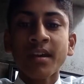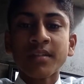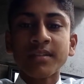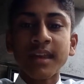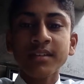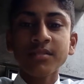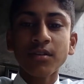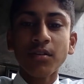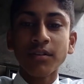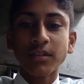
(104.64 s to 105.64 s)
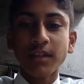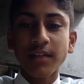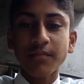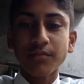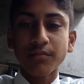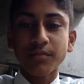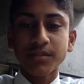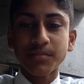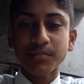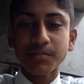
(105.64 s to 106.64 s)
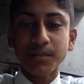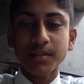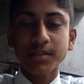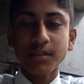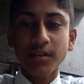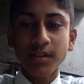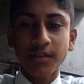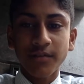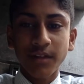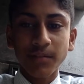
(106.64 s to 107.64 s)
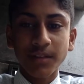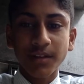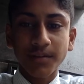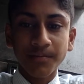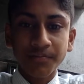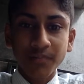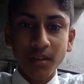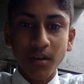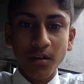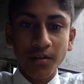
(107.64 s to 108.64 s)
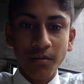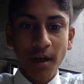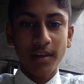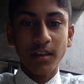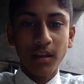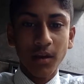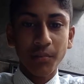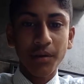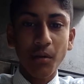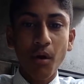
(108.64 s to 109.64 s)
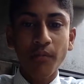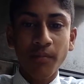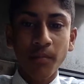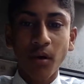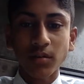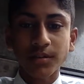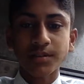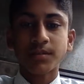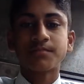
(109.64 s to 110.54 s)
Next door on the left was a Macedonian family. On the right, a widower from Poland.